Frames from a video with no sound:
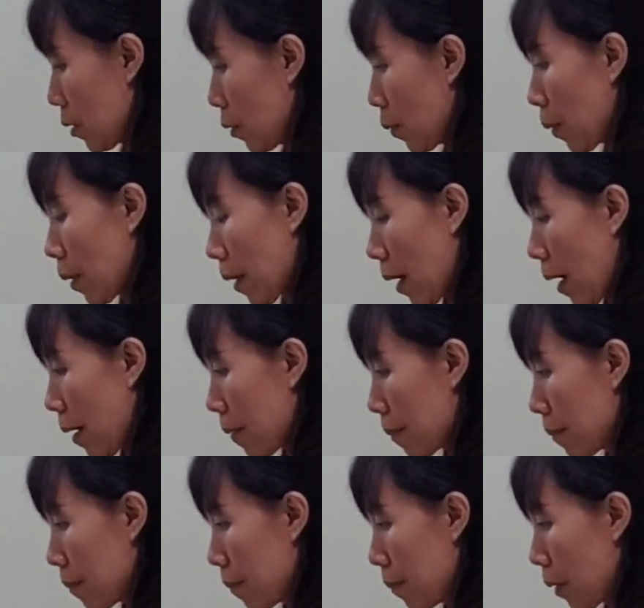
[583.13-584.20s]
yoga
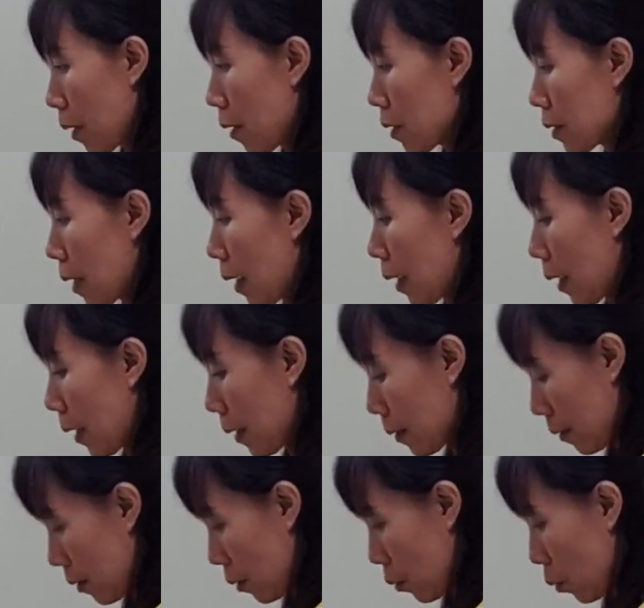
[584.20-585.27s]
because I
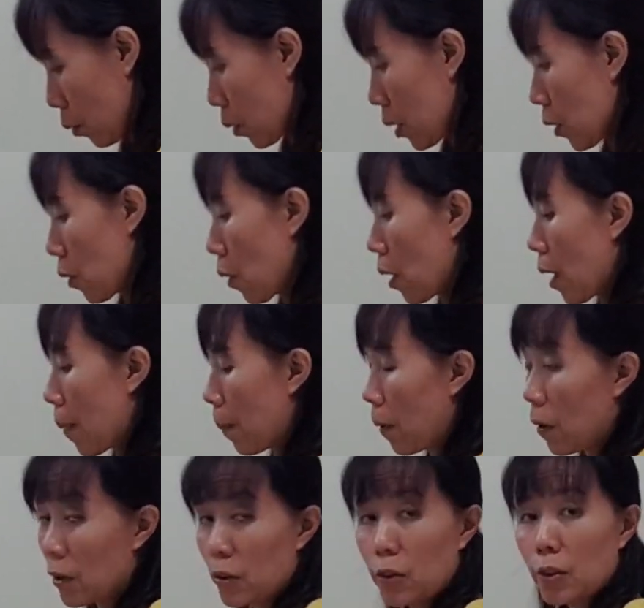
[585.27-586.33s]
can't do the yoga
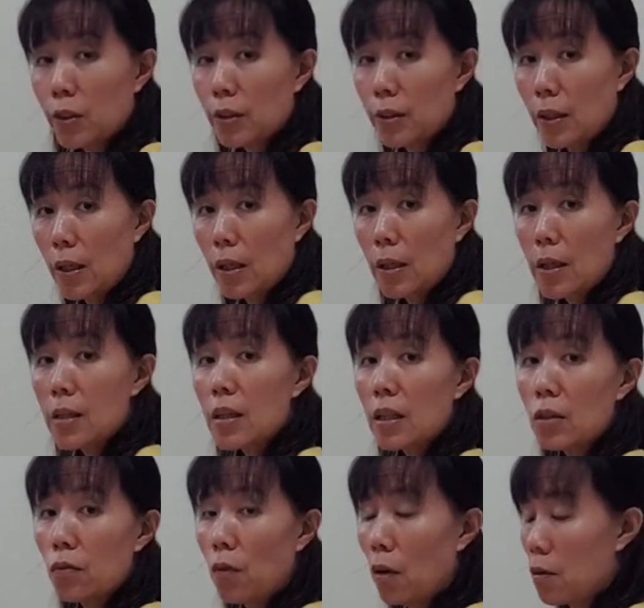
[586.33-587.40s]
postures.
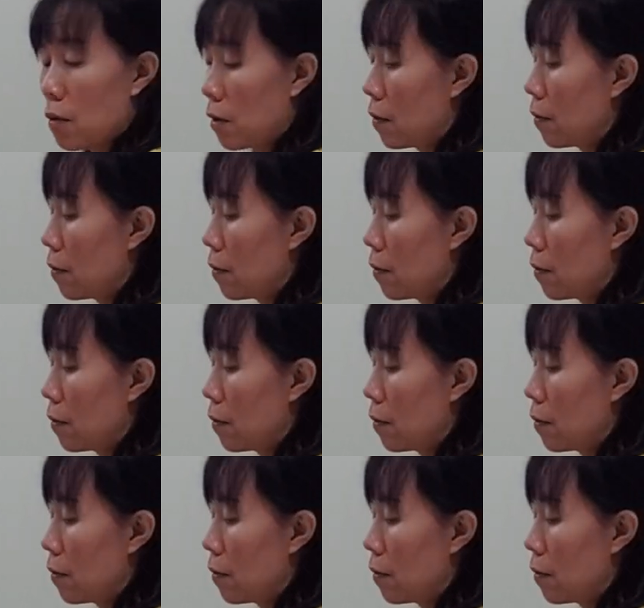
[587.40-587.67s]
That's for your